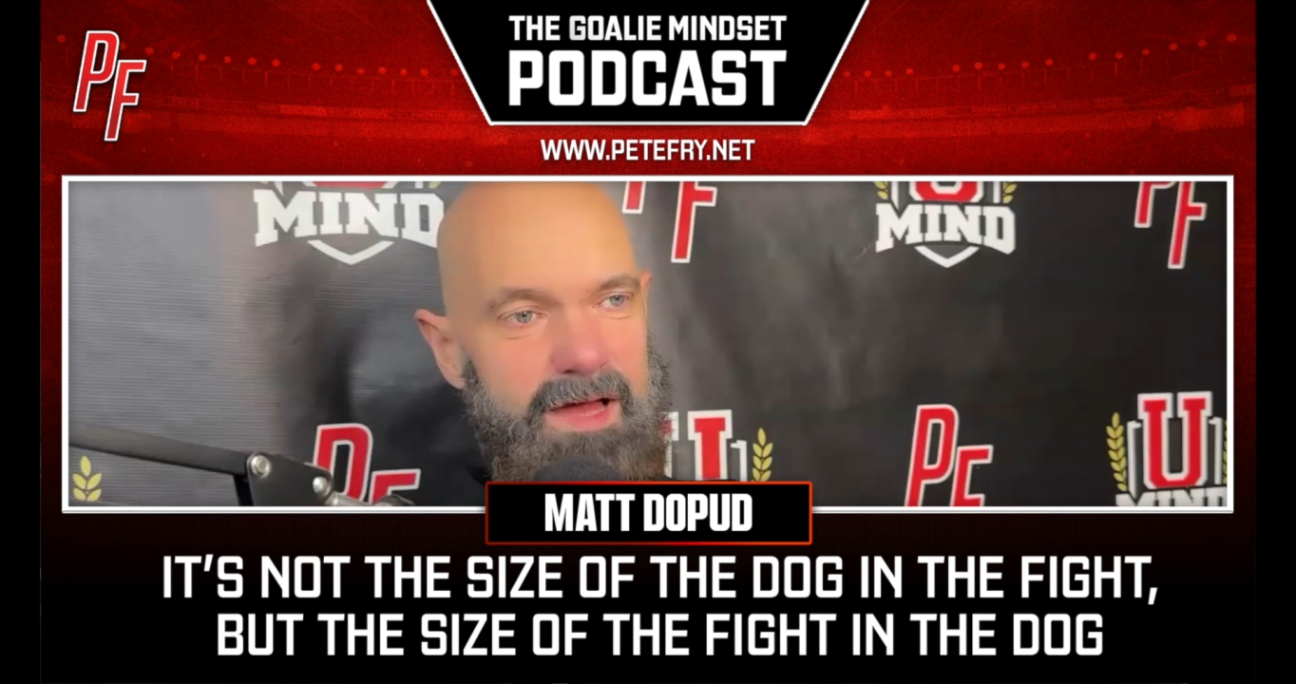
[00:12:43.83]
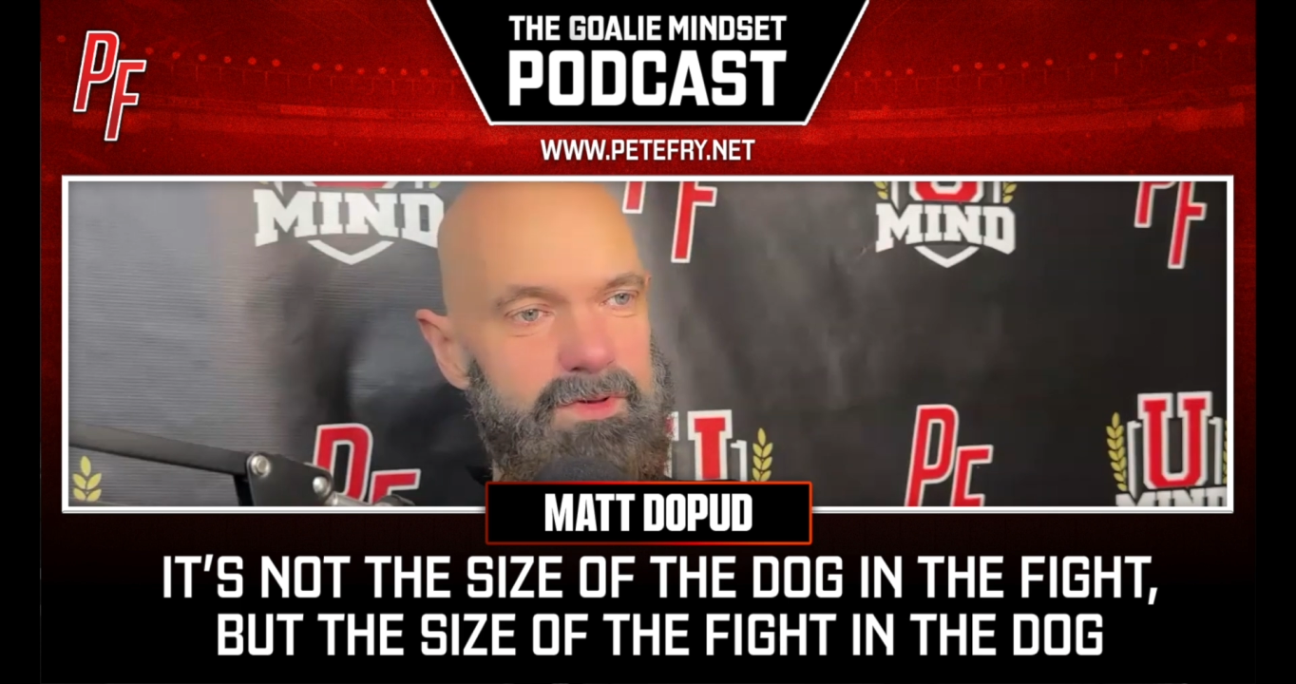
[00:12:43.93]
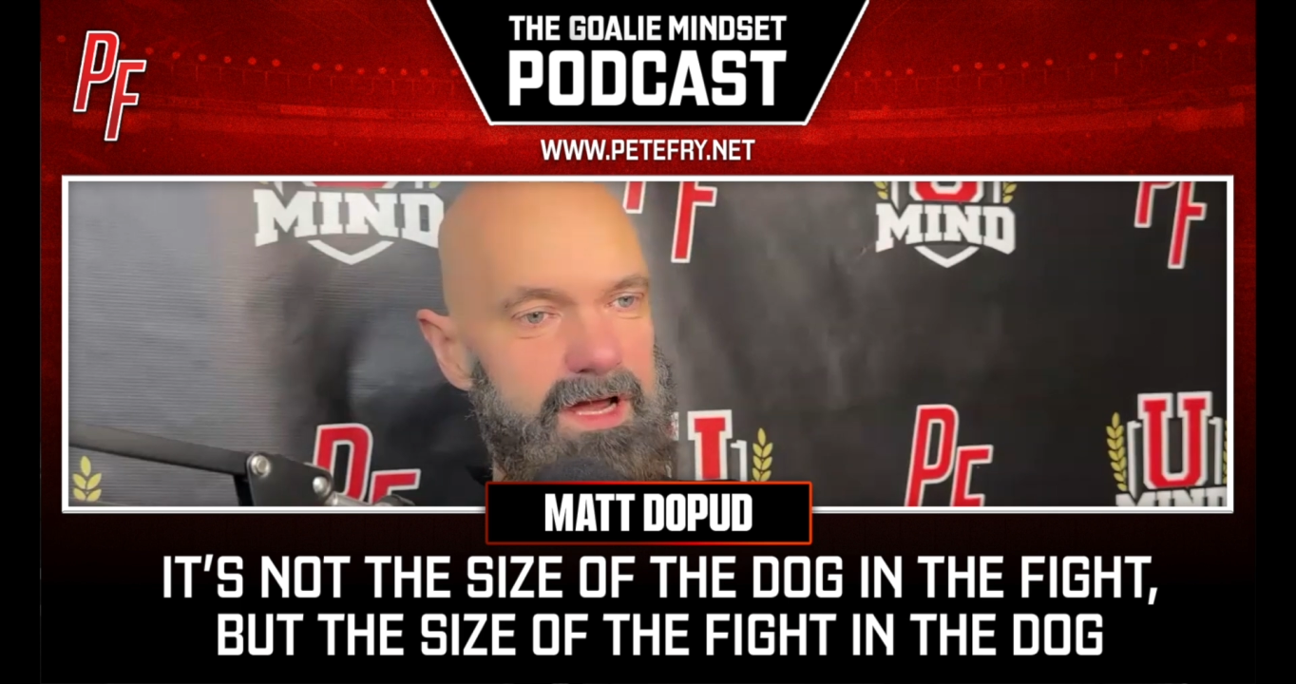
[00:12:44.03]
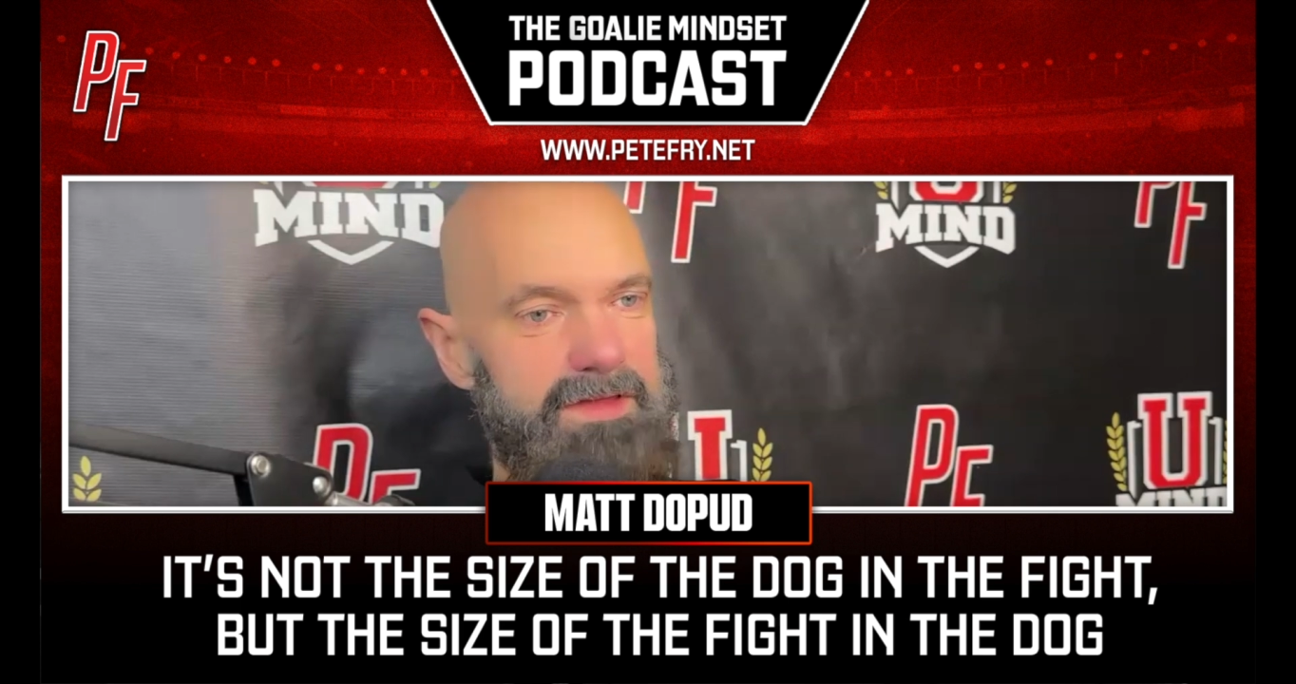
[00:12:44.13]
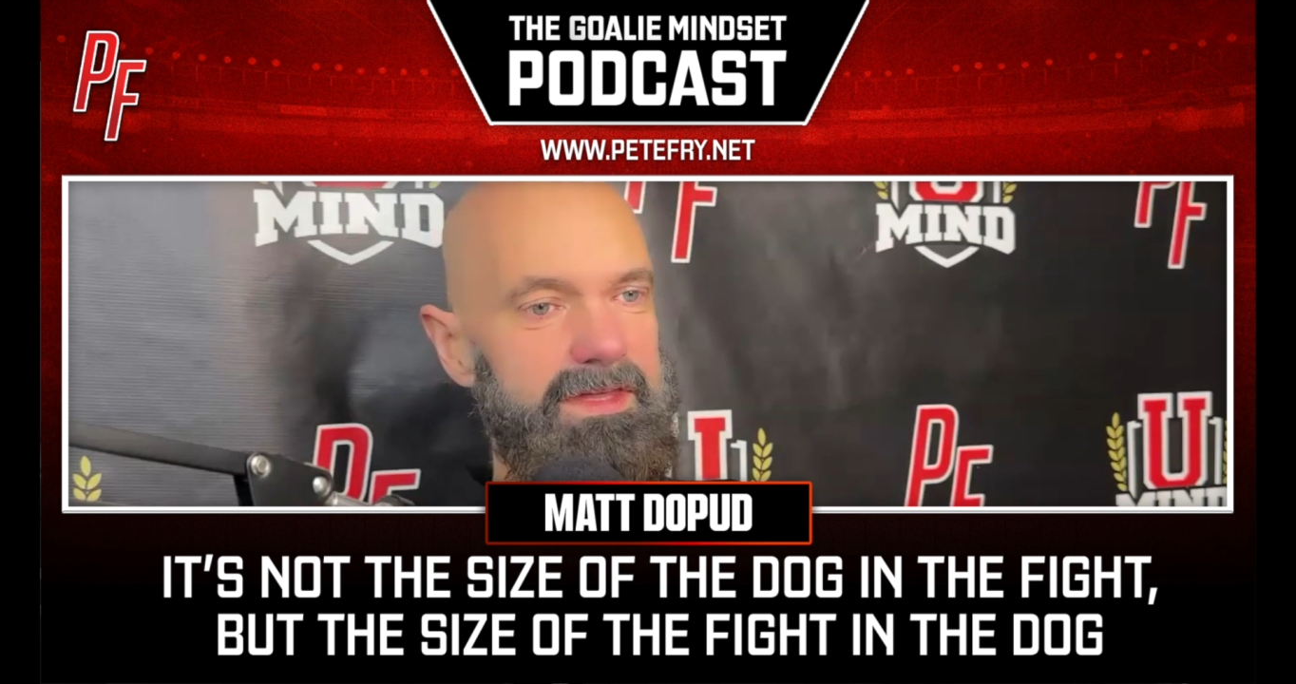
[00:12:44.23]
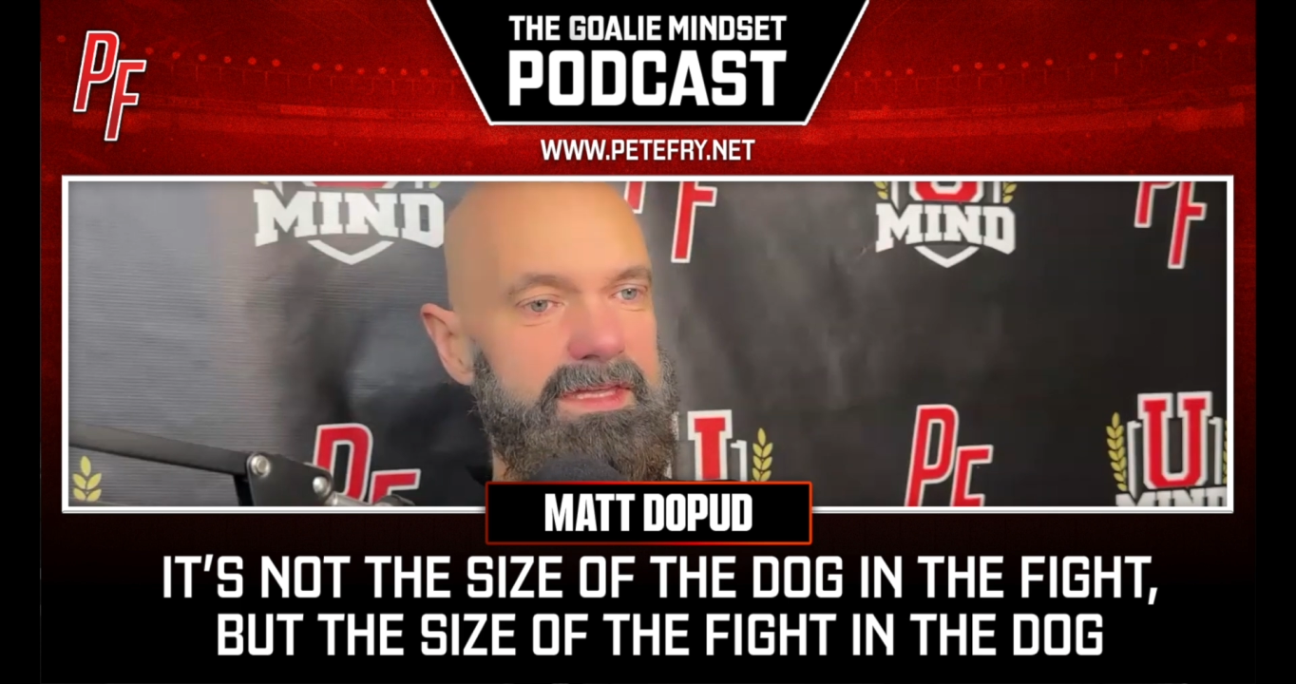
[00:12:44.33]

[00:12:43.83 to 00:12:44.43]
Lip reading: but I think